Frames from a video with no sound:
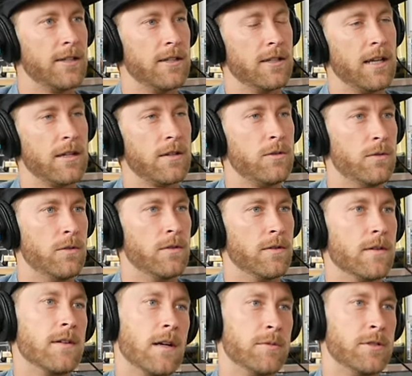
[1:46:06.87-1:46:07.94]
You're like,
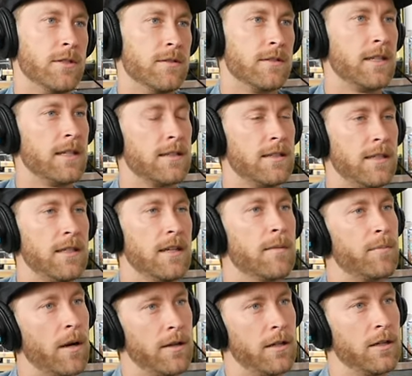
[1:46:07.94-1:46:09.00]
cool, I'm shooting sixty. I'm
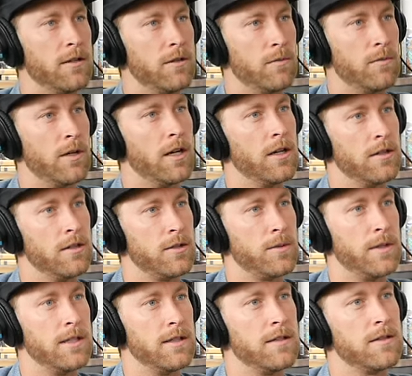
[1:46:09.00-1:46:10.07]
probably going to do one hundred
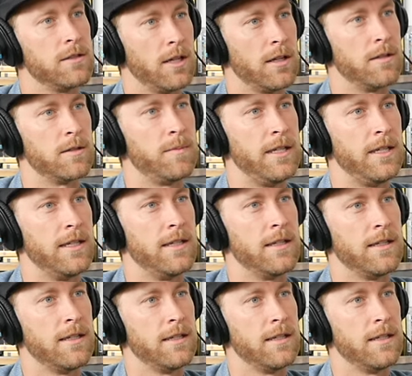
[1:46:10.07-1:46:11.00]
twenty shutter speed.